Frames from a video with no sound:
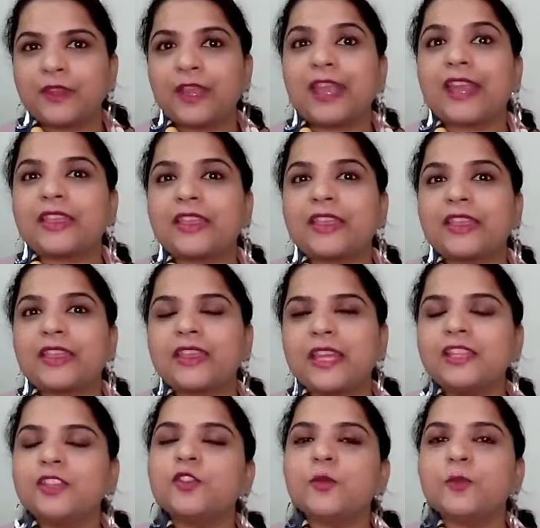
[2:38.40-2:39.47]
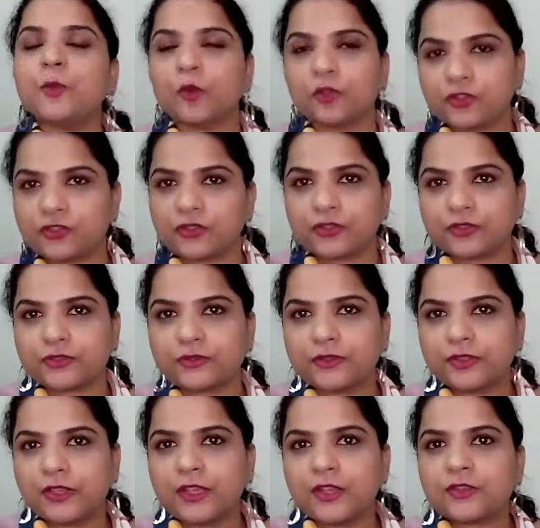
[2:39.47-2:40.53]
And then your postures.
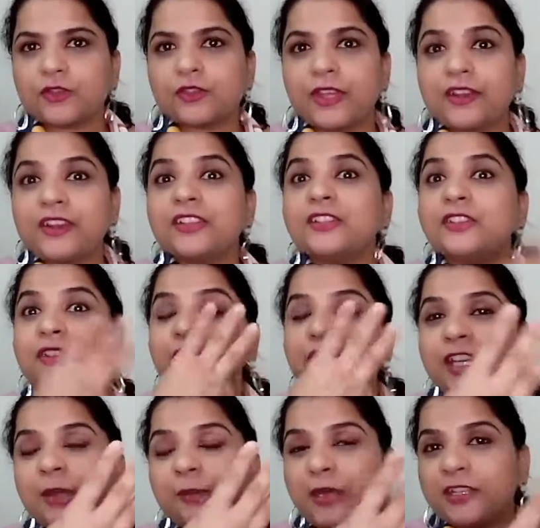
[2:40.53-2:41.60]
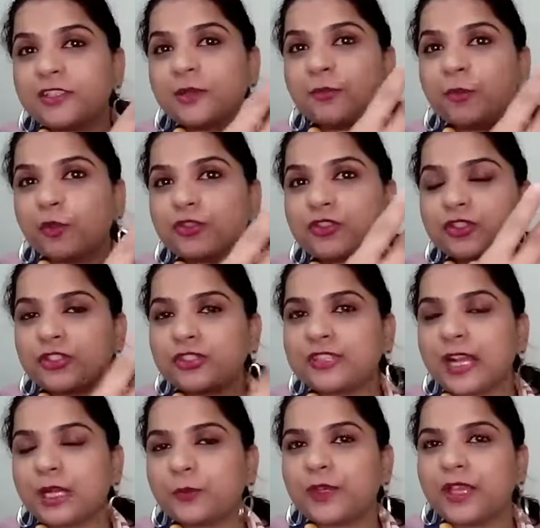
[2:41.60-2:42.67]
So there are three major postures
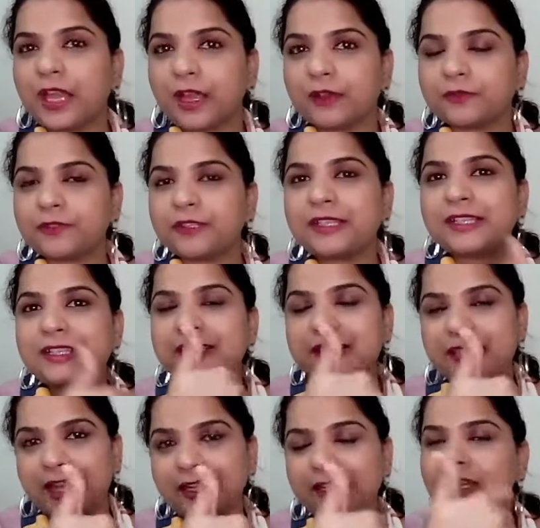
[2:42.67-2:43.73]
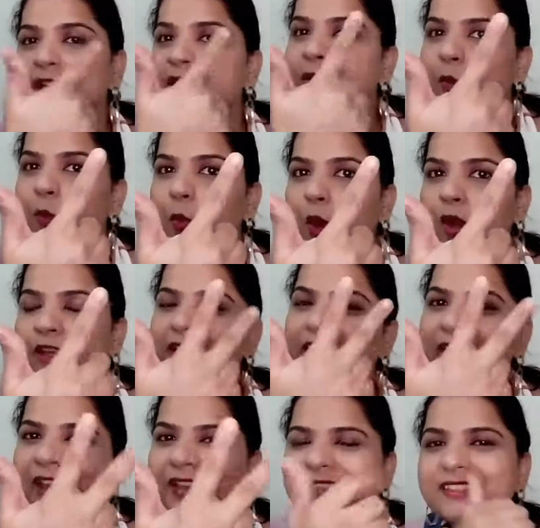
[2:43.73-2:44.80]
that we have: standing,
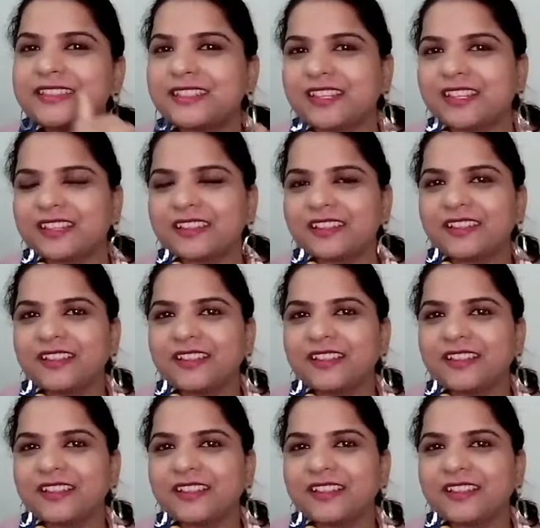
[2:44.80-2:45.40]
walking, and sitting.